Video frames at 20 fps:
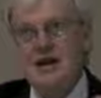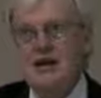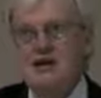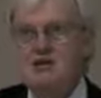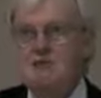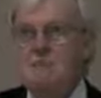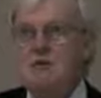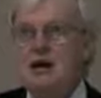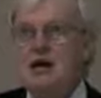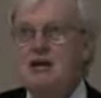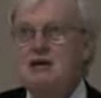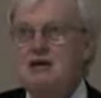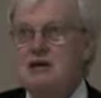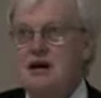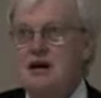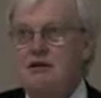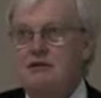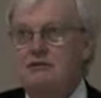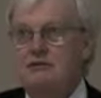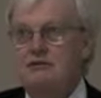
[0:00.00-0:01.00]
that demand
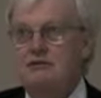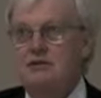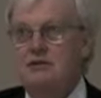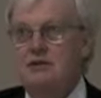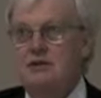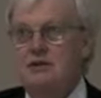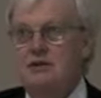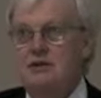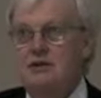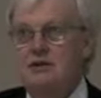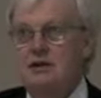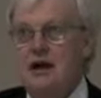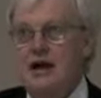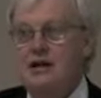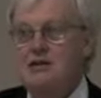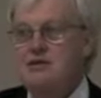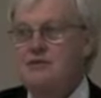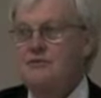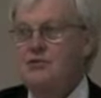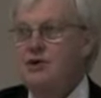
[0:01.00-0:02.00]
down.
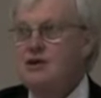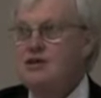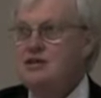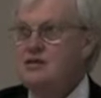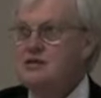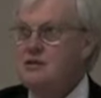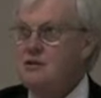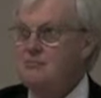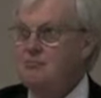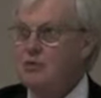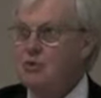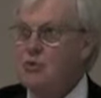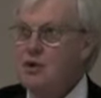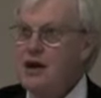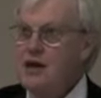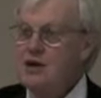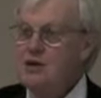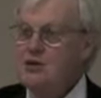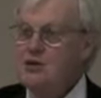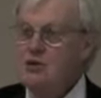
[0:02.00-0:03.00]
And it's a very simple
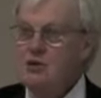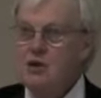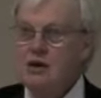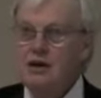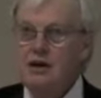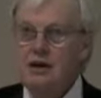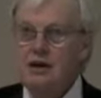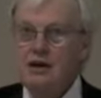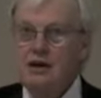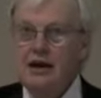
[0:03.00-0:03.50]
way to do it,